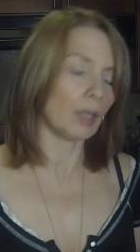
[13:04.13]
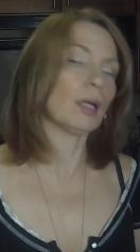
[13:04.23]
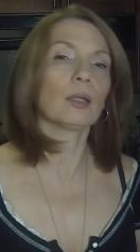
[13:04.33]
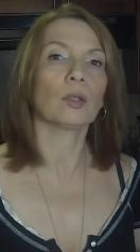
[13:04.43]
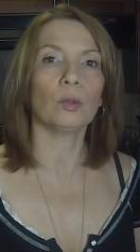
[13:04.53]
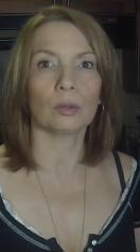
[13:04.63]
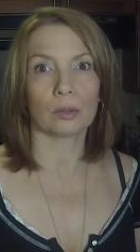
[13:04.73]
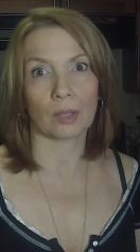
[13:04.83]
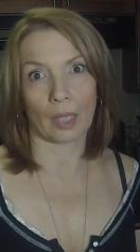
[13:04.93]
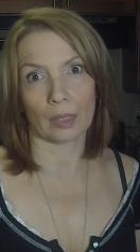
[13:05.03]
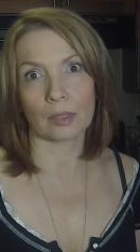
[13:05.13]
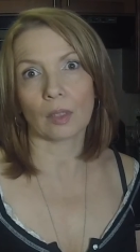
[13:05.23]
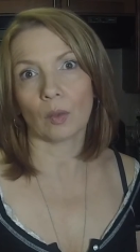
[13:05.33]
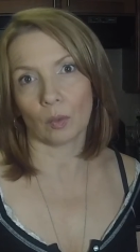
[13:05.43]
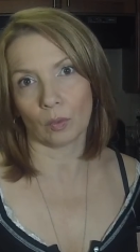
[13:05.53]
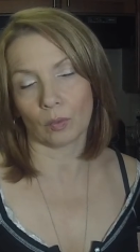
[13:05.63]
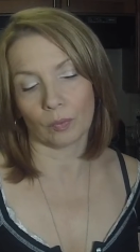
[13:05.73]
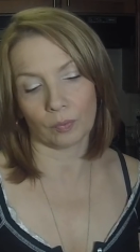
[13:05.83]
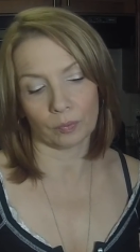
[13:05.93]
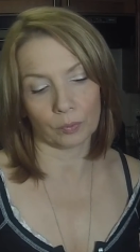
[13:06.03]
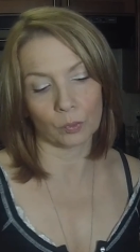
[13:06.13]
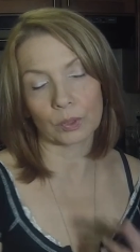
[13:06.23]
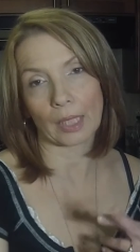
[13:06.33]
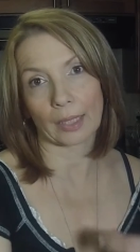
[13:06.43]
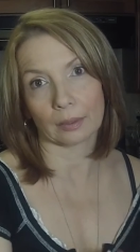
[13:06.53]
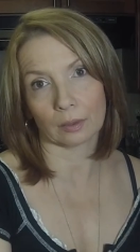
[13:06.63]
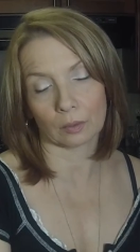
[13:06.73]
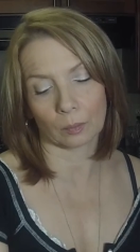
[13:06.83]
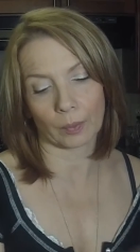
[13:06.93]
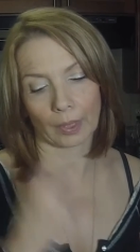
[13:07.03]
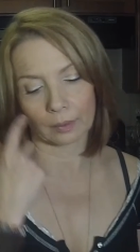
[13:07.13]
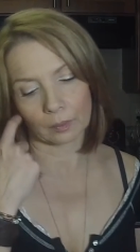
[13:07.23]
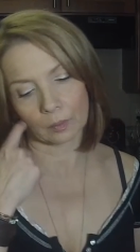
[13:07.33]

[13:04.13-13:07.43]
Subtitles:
a good size of 2 slices of bread.